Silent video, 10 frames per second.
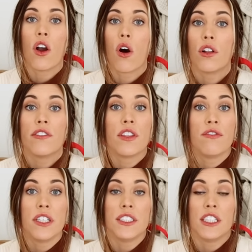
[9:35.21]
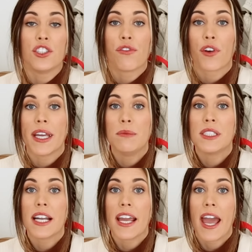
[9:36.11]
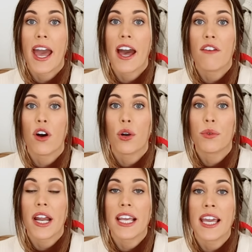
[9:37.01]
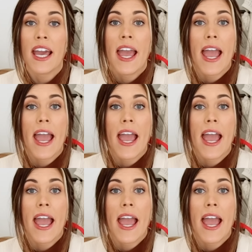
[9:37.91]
all of the vintage frames that I have already